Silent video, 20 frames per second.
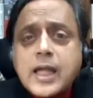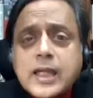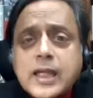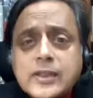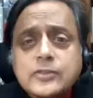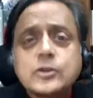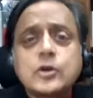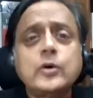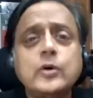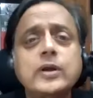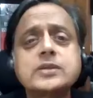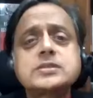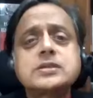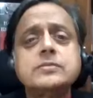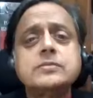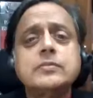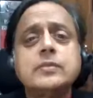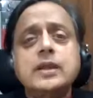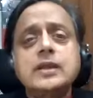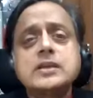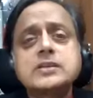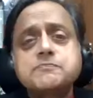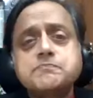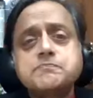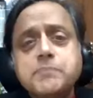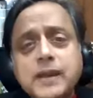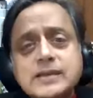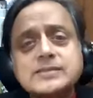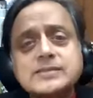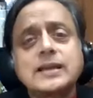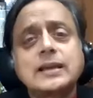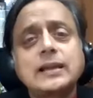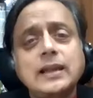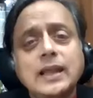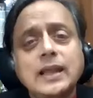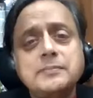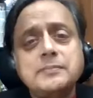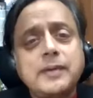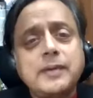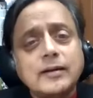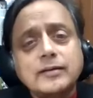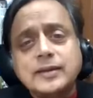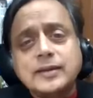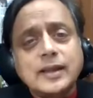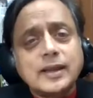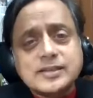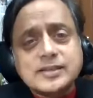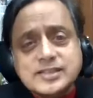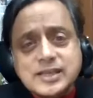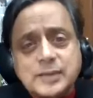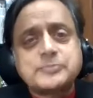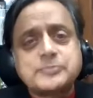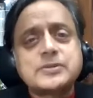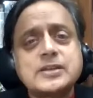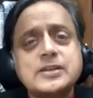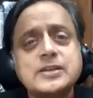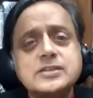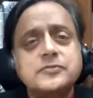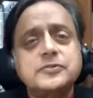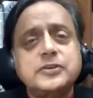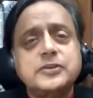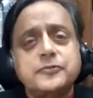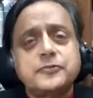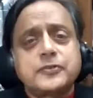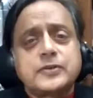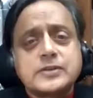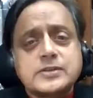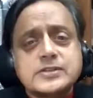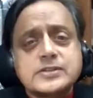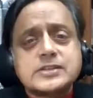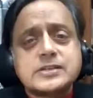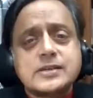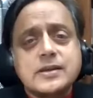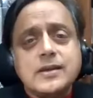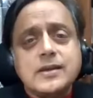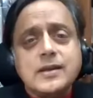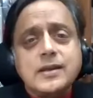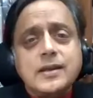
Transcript: Hinduism is basically about the acceptance of difference.